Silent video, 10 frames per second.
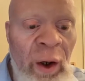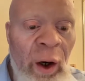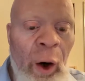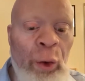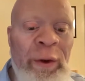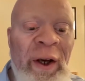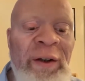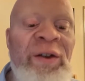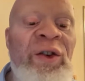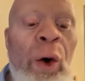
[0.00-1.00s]
Okay,
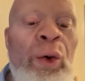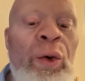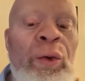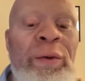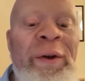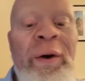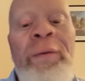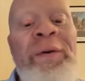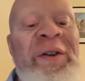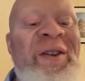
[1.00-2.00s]
so, you know,
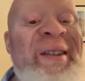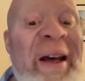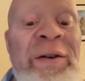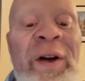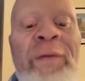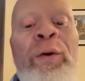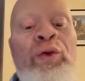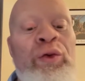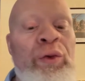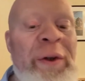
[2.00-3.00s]
this is another
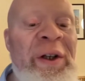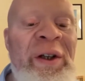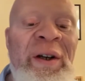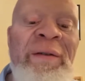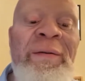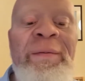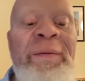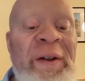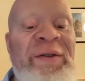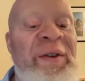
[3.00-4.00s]

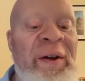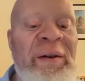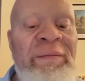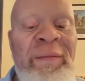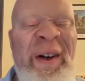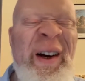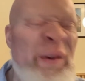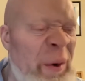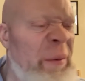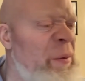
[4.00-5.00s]
revisit.
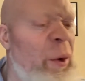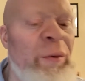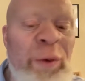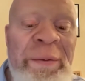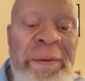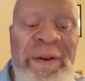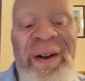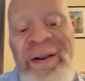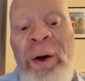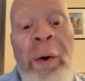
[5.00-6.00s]
Well, not revisit,
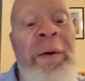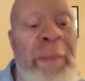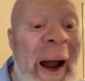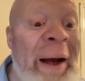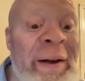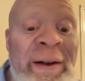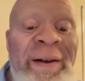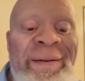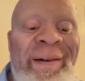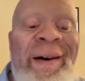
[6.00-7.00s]
it's going back,
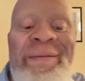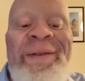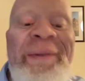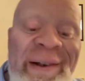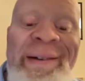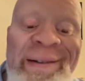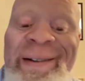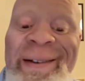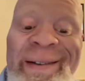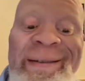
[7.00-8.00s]
right? Because we didn't look
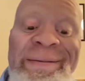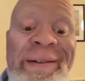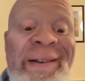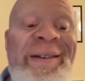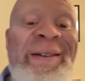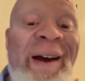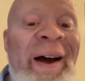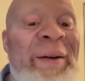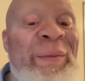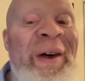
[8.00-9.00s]
at it the first
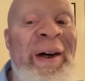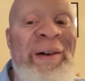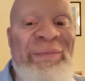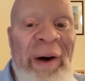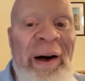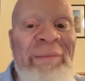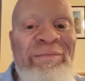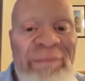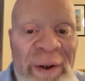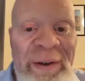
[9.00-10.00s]
time, but
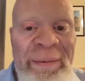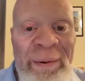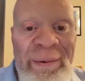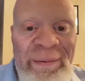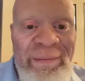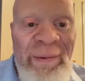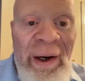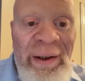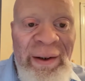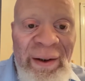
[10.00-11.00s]
people,
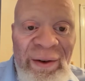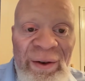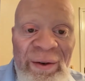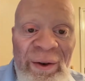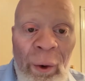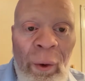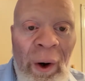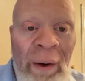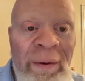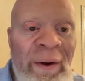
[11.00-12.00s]
right? So
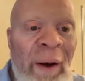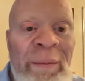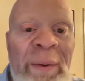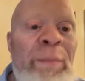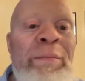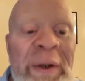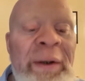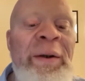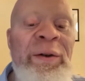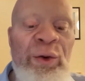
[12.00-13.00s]
I really, I've been
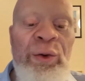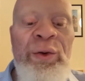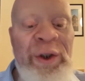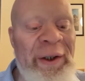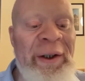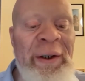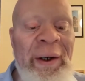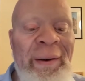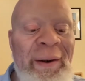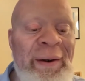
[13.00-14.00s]
meaning to check it
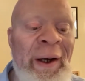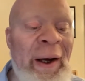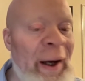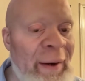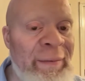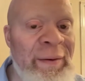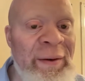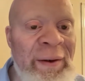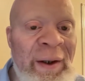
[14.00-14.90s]
out, and I haven't.